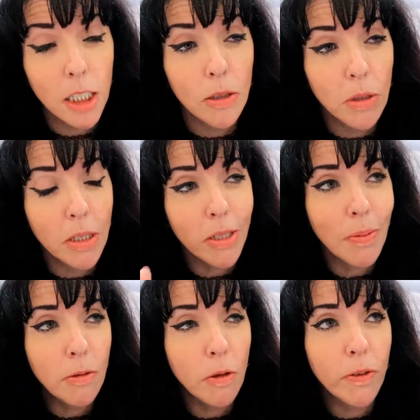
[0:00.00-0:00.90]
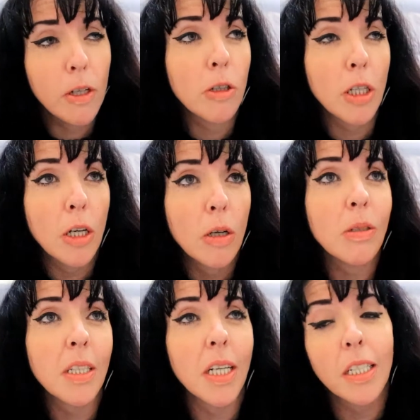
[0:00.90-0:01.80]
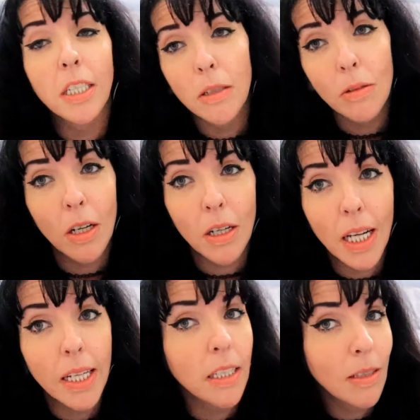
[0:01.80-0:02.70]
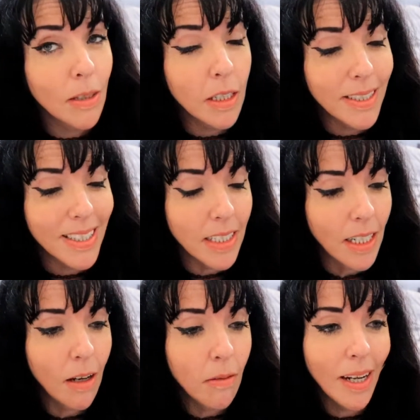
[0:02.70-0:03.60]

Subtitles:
You use my referral code and you got a discount,